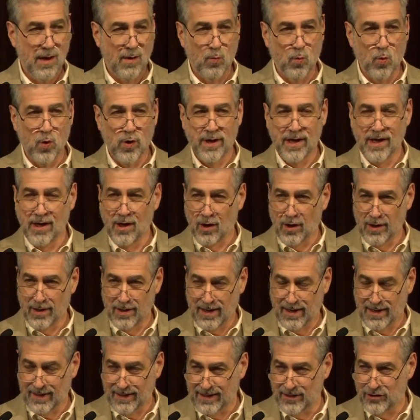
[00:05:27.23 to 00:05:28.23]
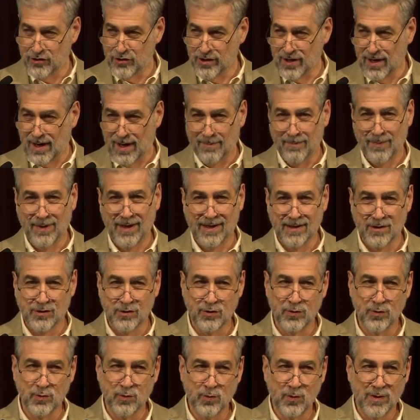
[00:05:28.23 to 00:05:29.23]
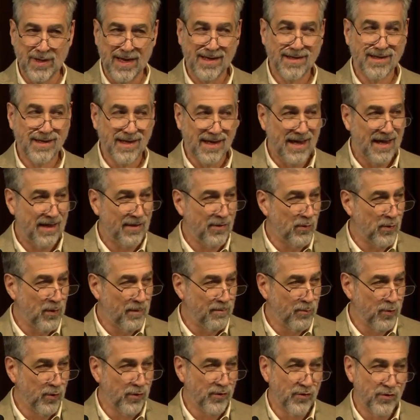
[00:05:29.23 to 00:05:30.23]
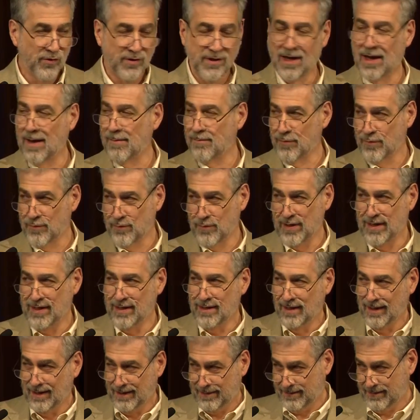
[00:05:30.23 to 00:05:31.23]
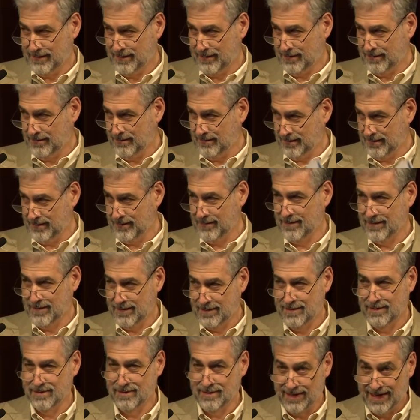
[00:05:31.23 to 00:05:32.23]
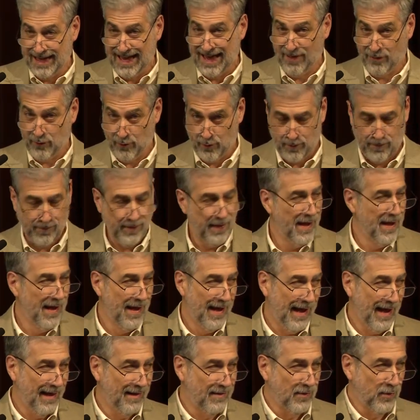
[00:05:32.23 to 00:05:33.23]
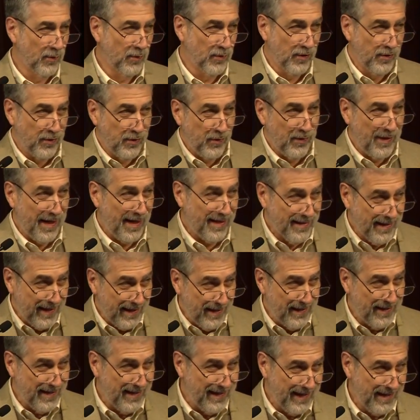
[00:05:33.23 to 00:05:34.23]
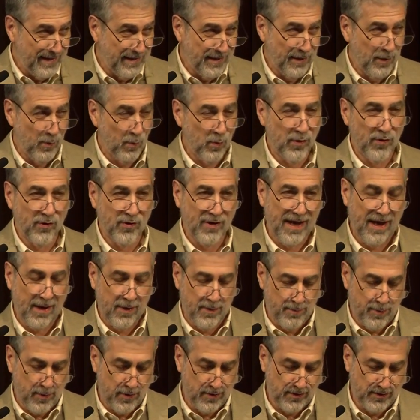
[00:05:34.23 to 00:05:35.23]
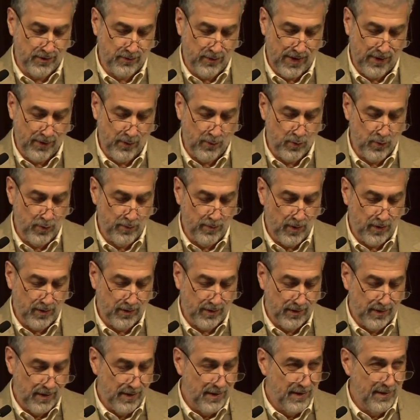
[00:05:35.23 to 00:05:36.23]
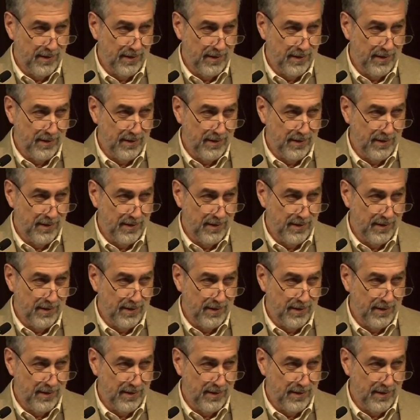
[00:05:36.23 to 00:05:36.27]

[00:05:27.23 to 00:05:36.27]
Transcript: working on each topic to get together and put their top 3 lists together. And so to do that, they need to know where their counterparts around the room are.